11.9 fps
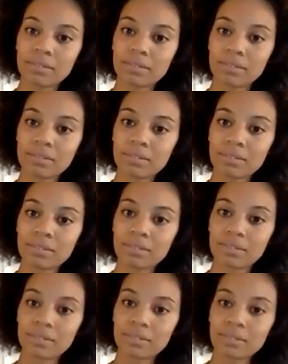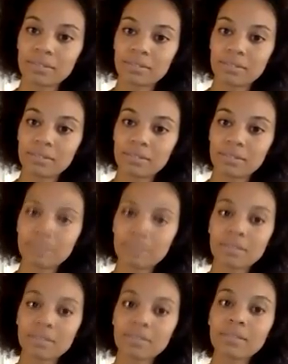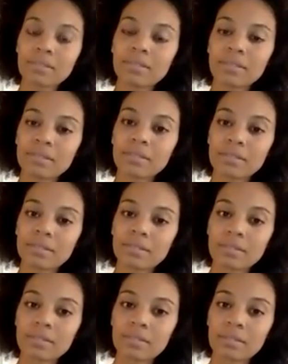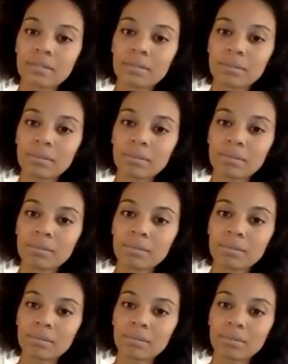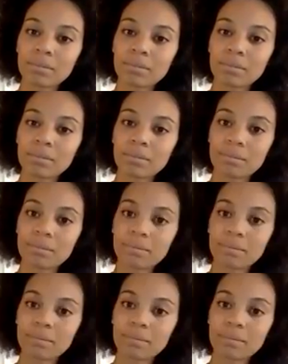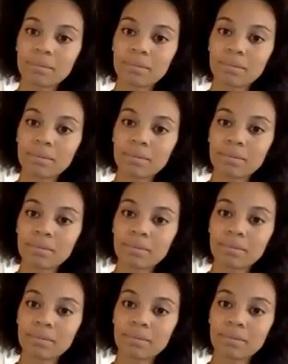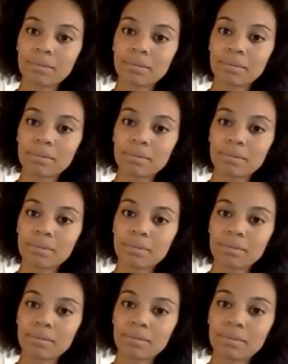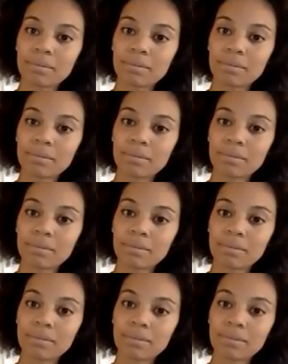This person isn't speaking.